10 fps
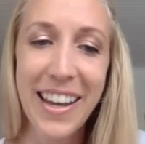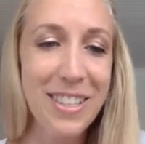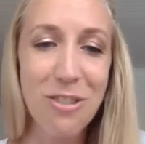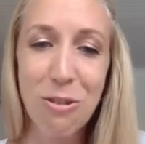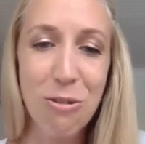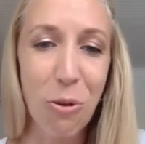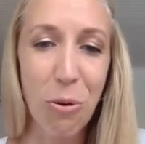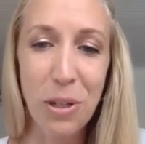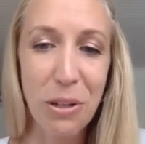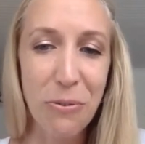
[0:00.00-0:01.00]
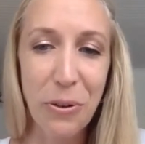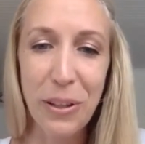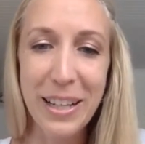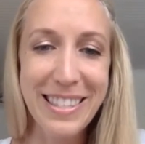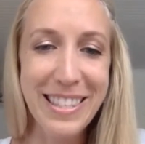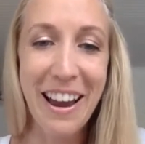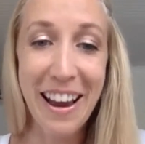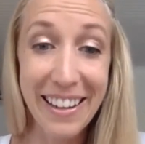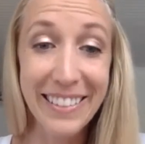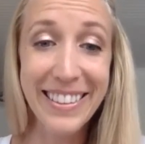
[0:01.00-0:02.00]
It's just so beautiful.
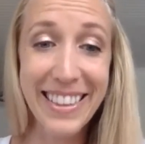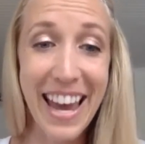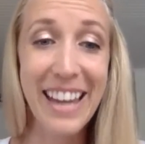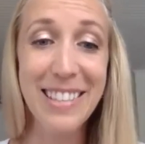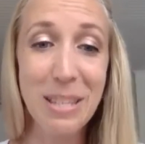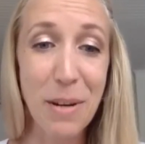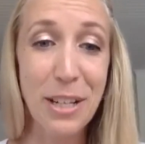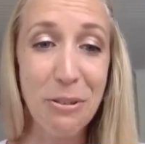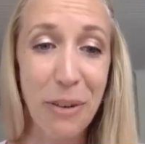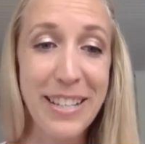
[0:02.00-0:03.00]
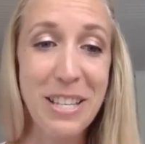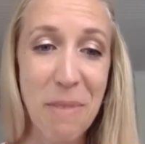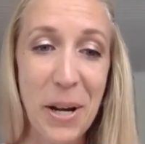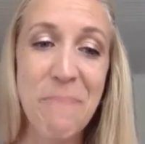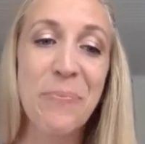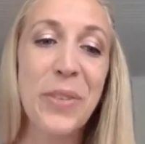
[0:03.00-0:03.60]
That speaks right to me.